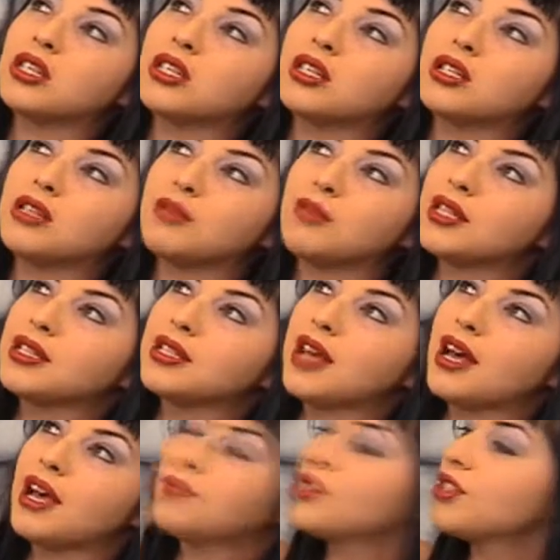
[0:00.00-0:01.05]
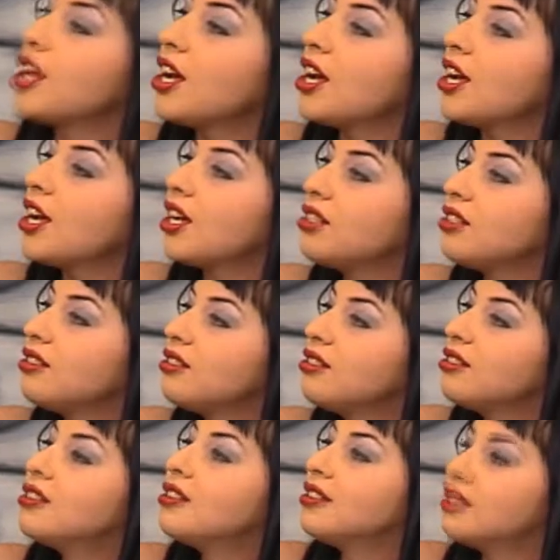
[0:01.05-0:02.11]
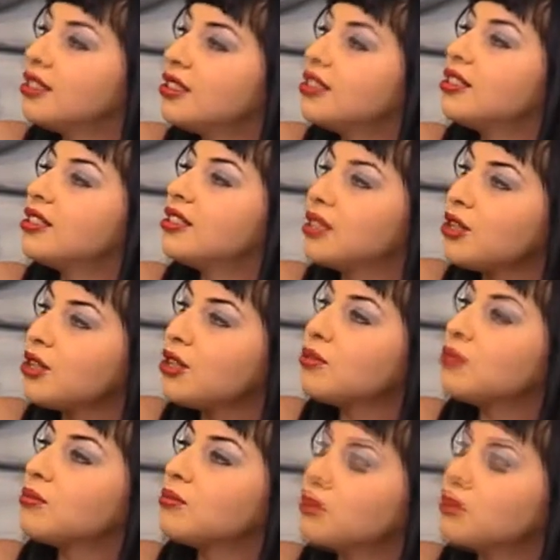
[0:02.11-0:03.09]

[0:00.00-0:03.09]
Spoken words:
6 months after that. So, yeah.